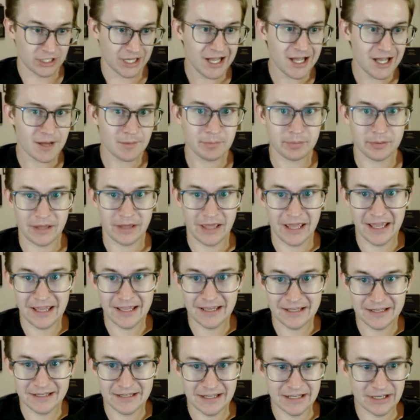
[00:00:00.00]
up,
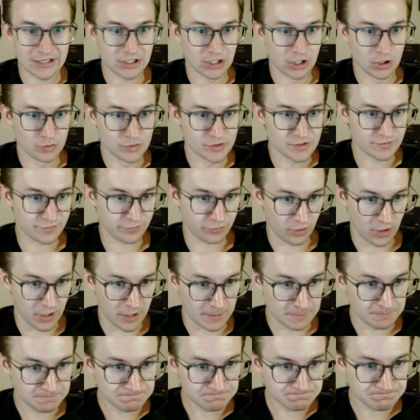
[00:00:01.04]
and it goes
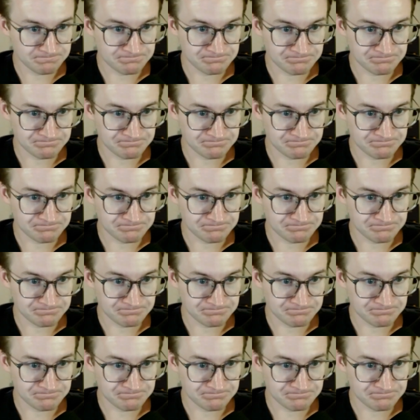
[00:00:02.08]
from